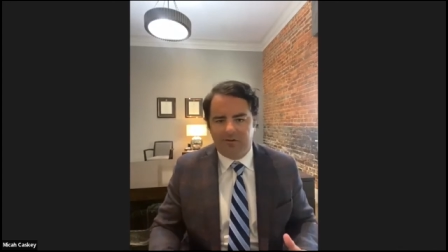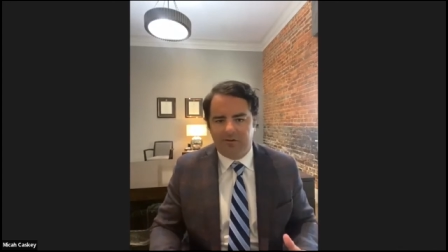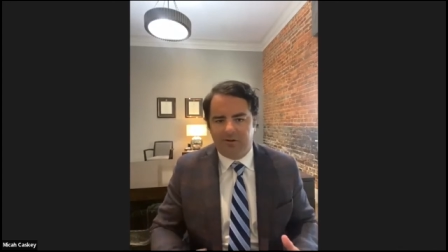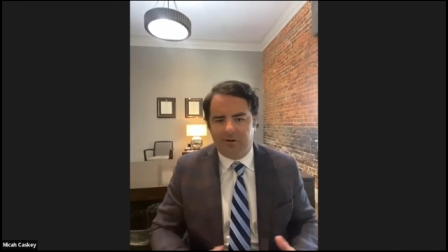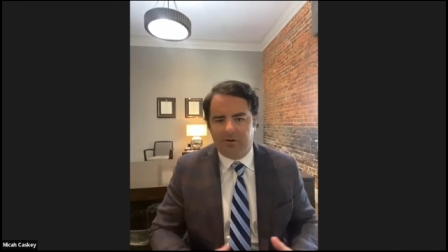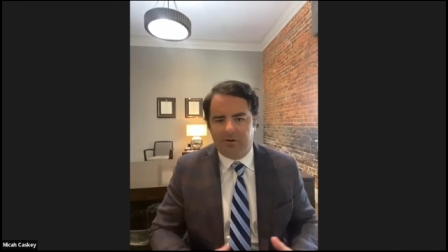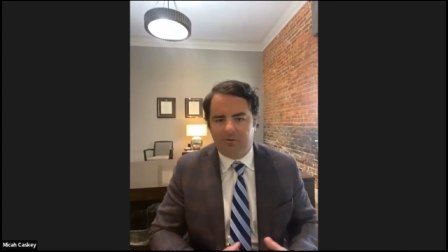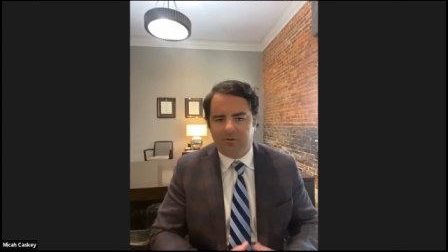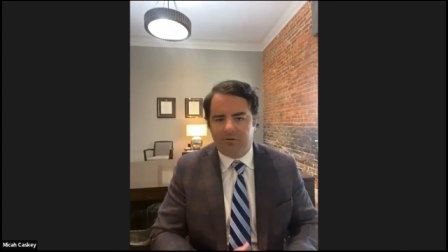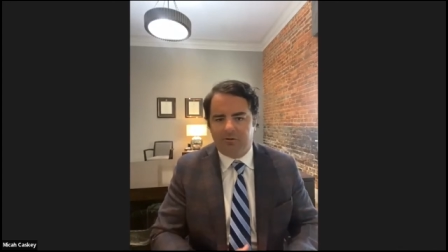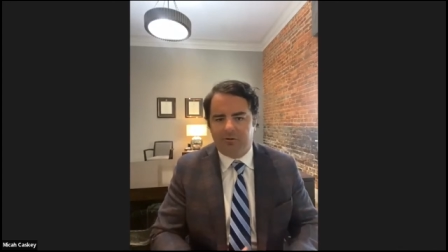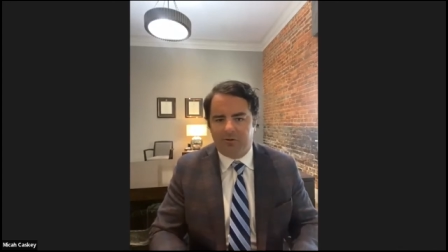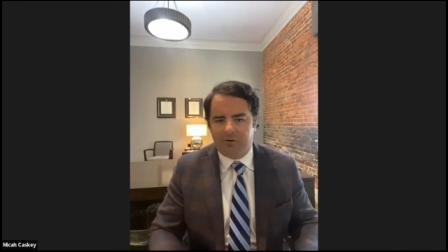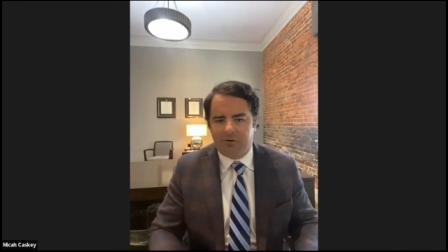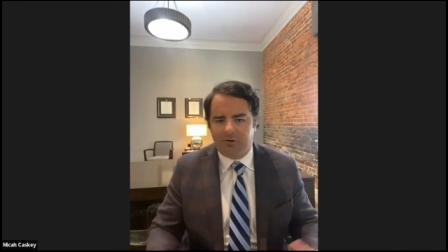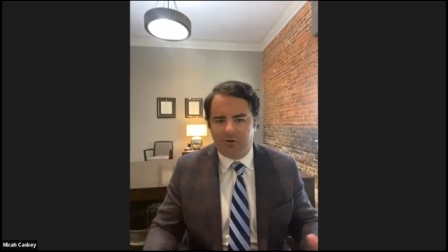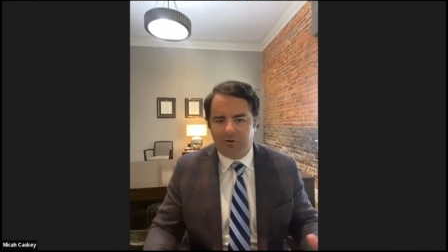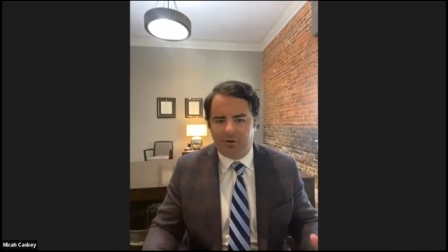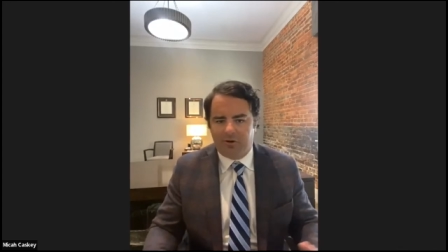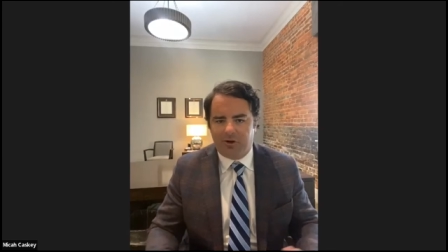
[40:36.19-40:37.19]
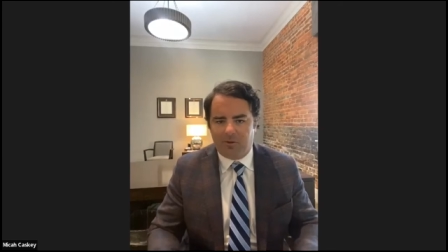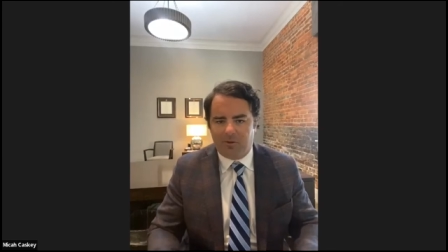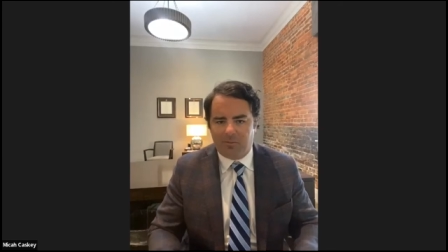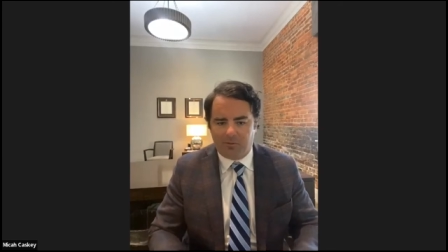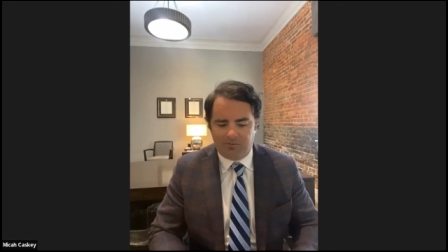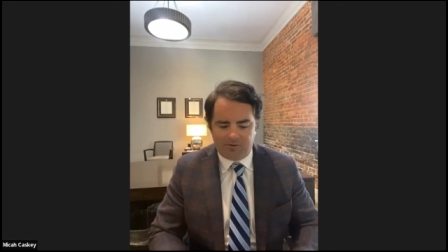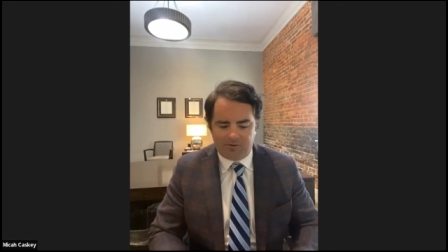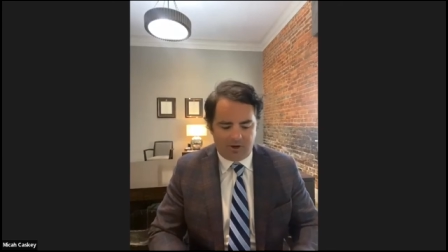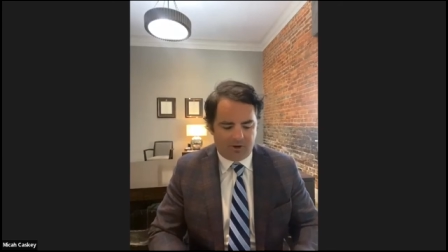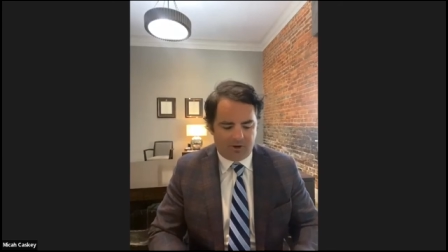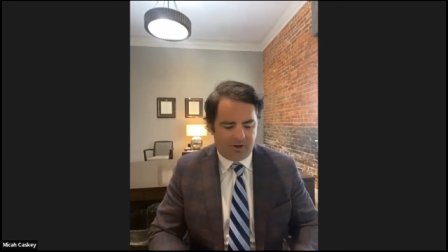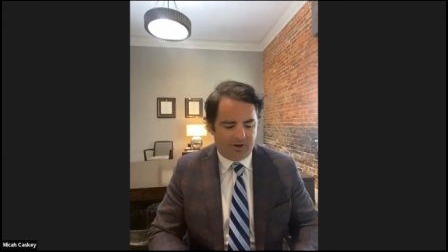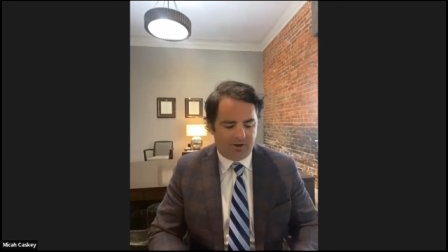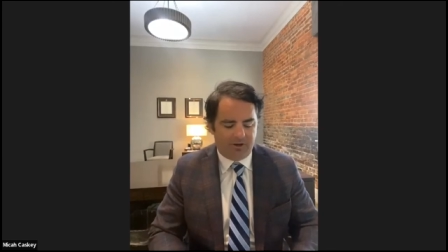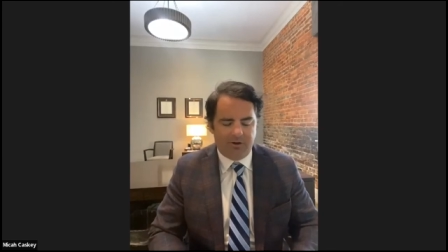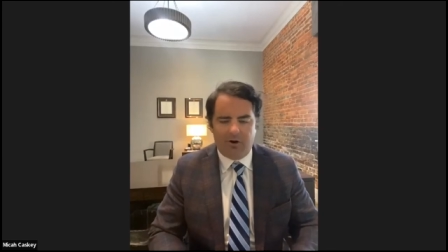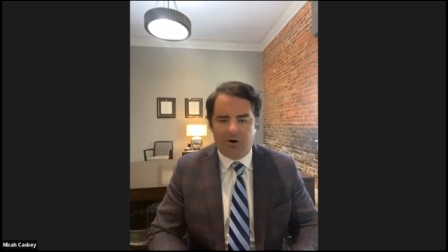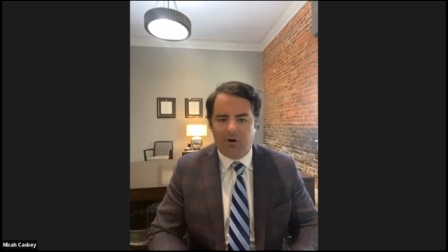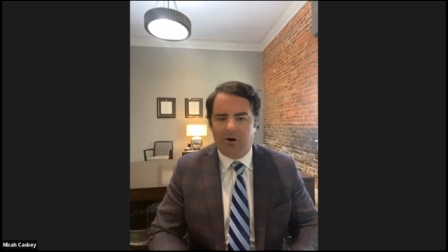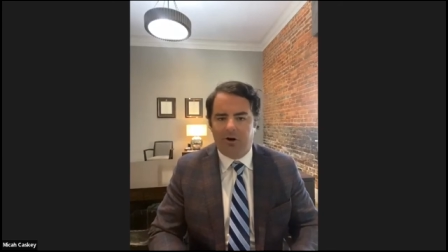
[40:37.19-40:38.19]
You know, just a, a couple
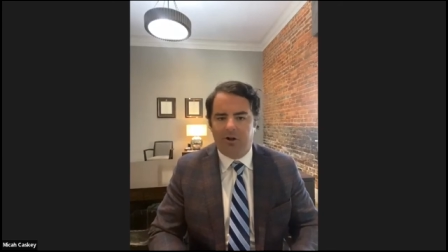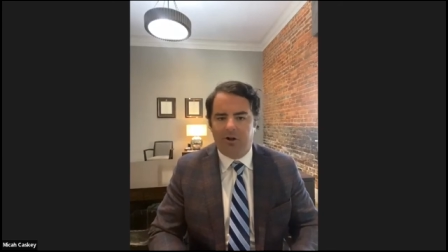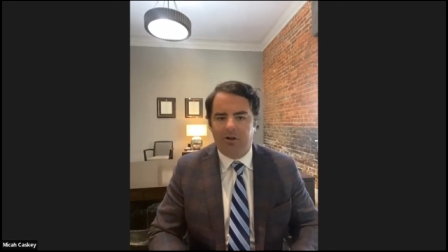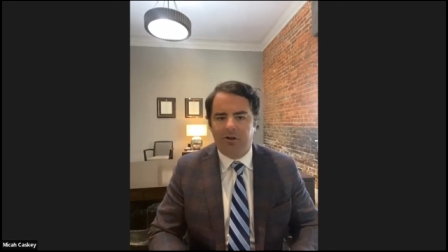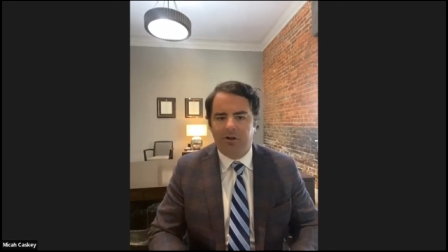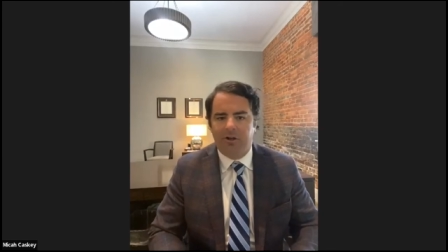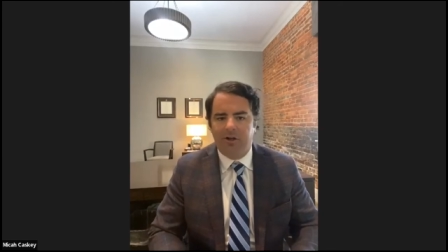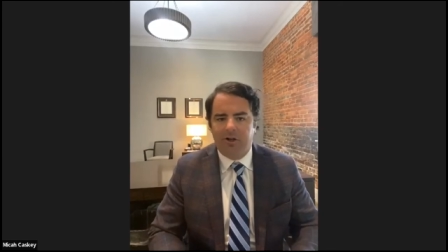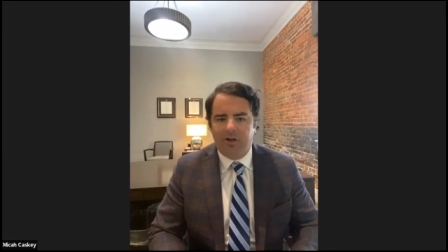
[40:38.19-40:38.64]
very ardent